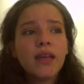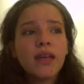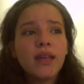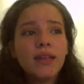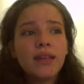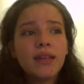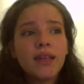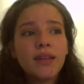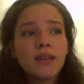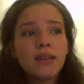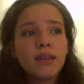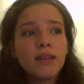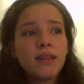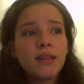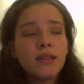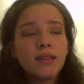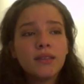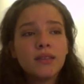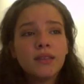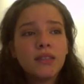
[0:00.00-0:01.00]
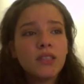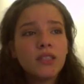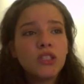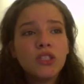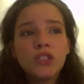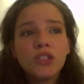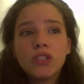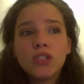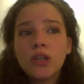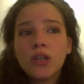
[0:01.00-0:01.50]
And it
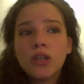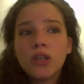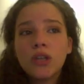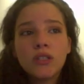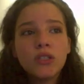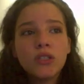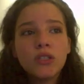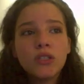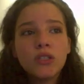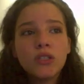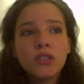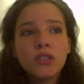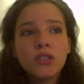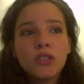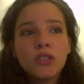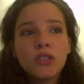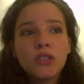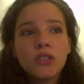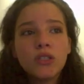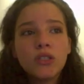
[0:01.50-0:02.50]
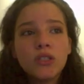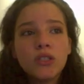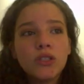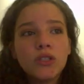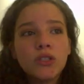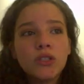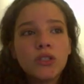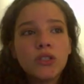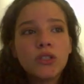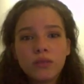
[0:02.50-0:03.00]
just taught me so much
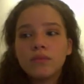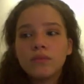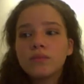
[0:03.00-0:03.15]
about